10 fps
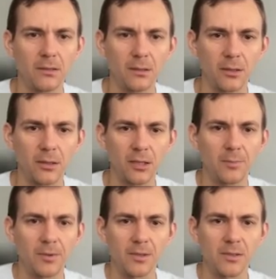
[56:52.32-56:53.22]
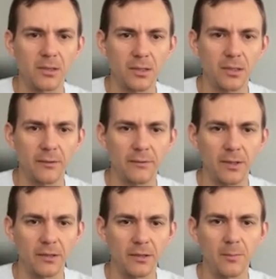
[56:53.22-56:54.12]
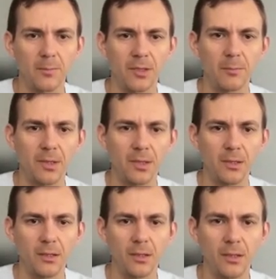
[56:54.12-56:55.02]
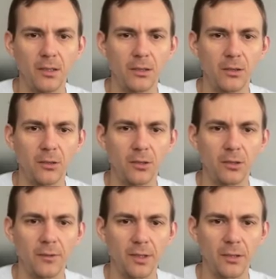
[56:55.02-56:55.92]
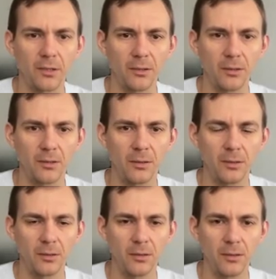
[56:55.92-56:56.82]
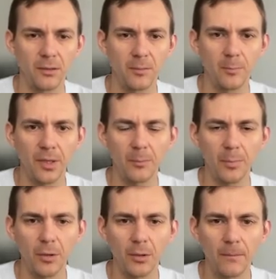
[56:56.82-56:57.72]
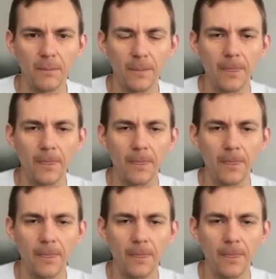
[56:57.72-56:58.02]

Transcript: the type is event pb, but event ping pong.